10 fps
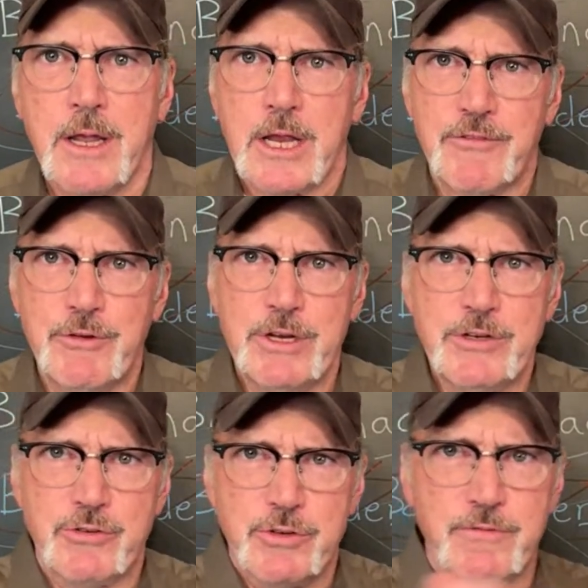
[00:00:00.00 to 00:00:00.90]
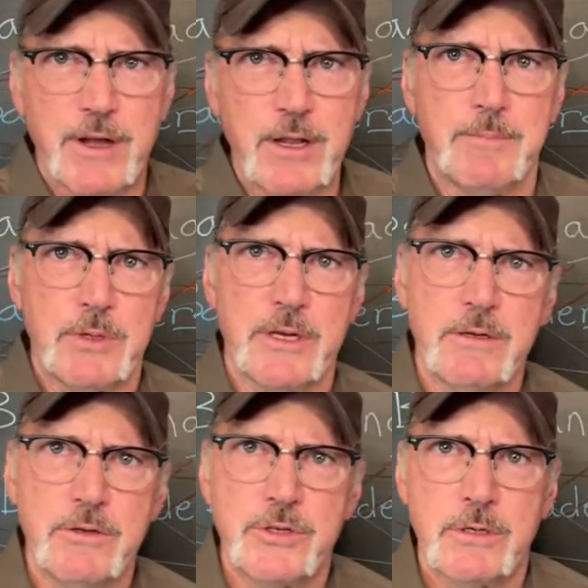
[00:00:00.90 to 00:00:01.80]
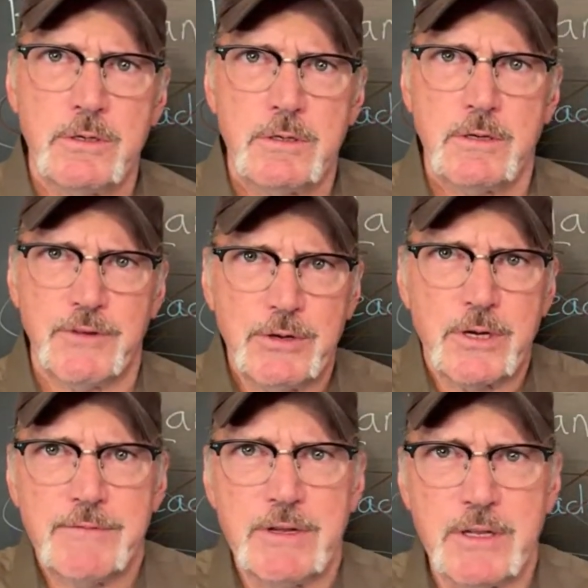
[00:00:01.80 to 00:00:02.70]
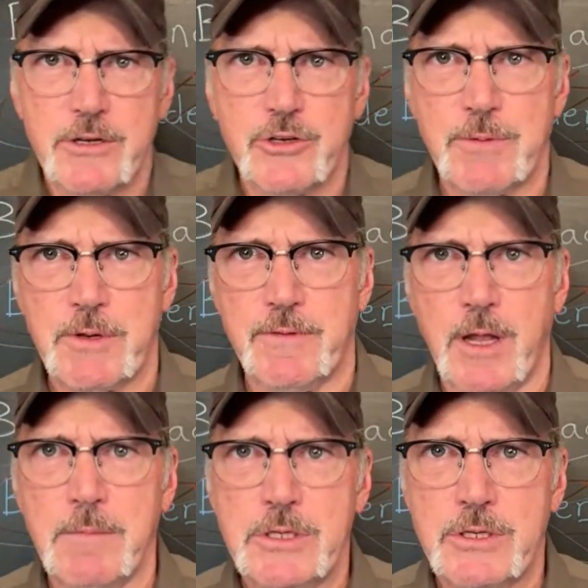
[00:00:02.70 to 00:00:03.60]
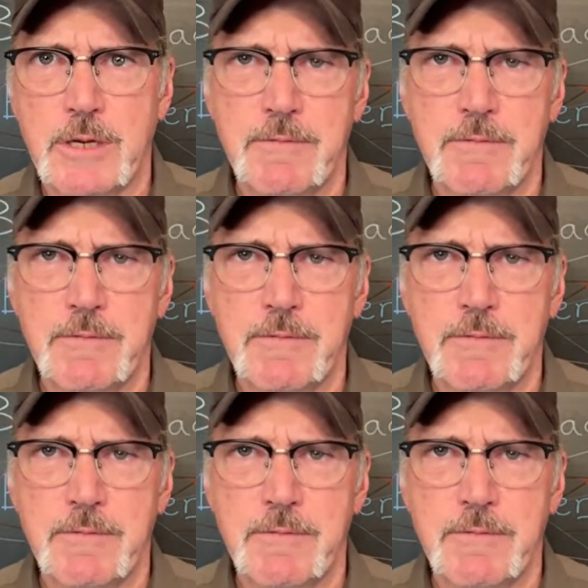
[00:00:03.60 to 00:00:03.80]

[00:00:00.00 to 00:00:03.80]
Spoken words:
If you need to develop leaders, if you don't have a leadership development team,